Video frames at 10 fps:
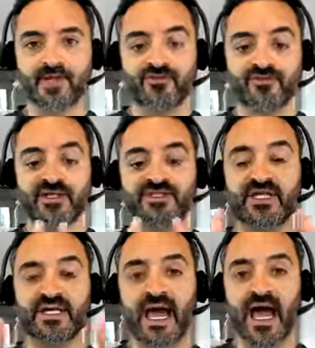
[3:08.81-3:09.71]
stretch
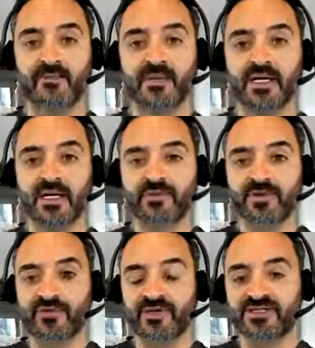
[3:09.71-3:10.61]
the gap
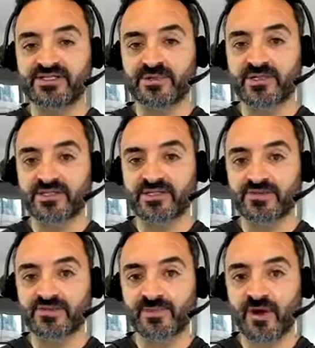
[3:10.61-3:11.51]
between stimulus and
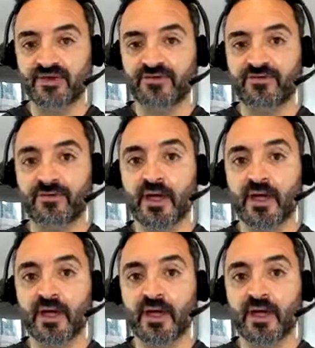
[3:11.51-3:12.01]
response.